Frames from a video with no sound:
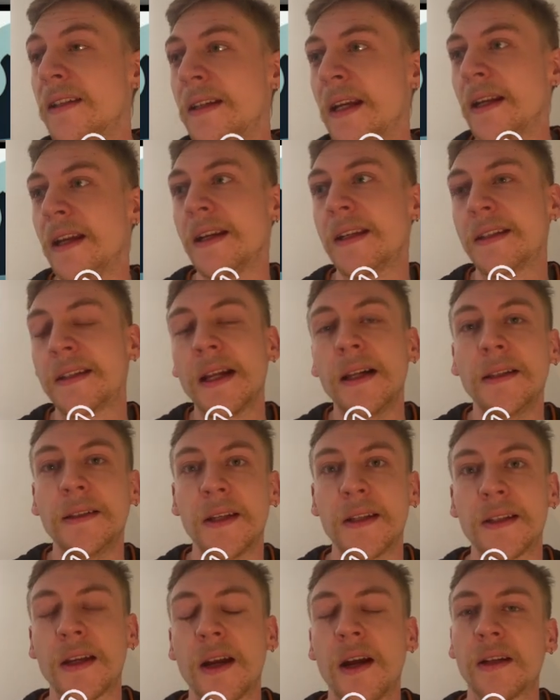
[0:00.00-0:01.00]
they still
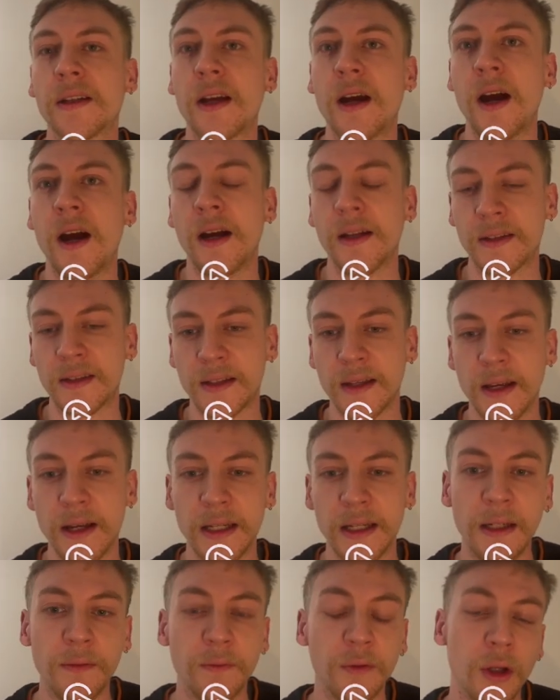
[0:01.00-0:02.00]
discard cards,
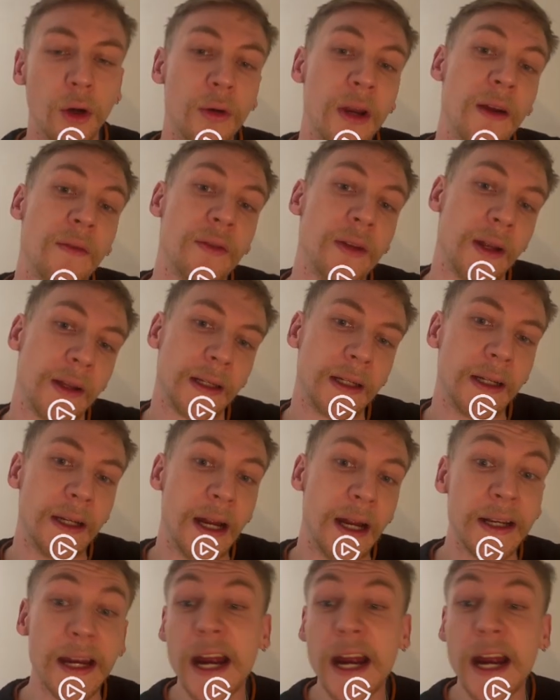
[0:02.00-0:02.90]
even though they have nothing in hand.